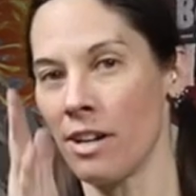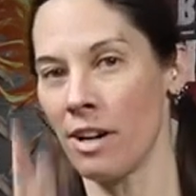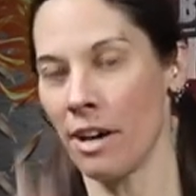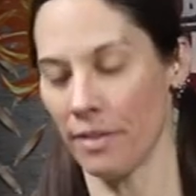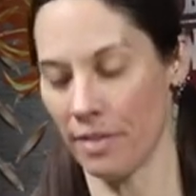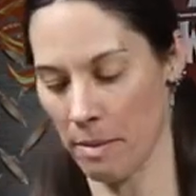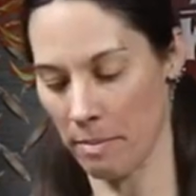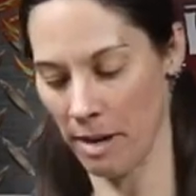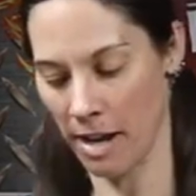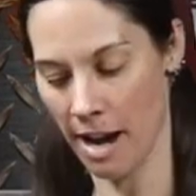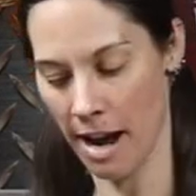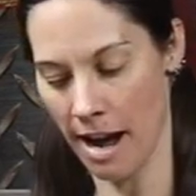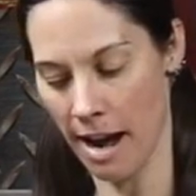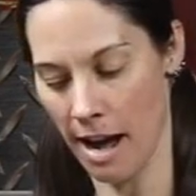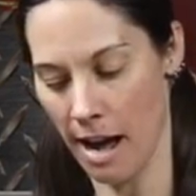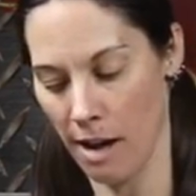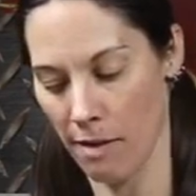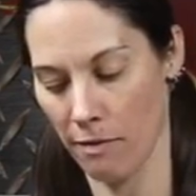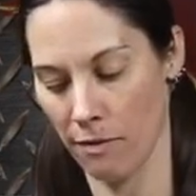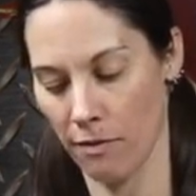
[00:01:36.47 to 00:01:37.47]
cut them in
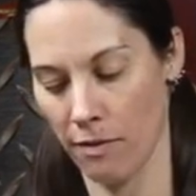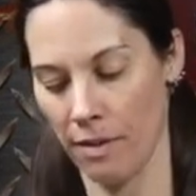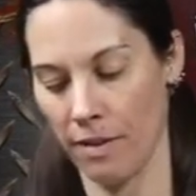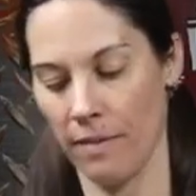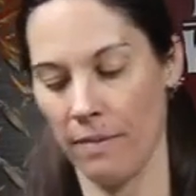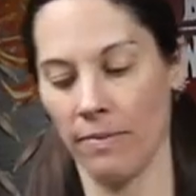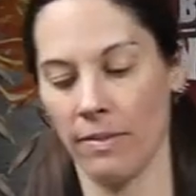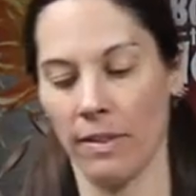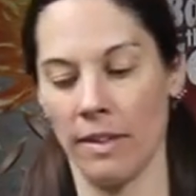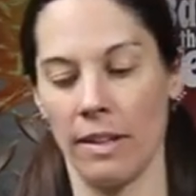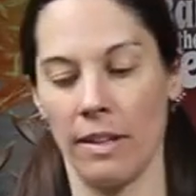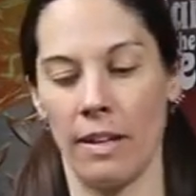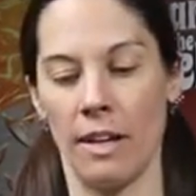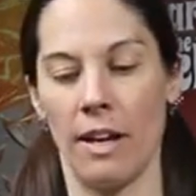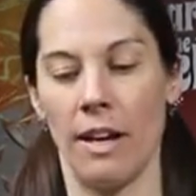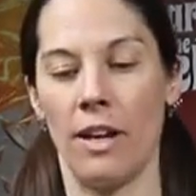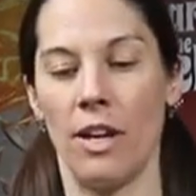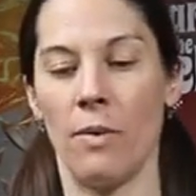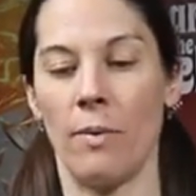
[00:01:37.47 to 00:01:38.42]
half.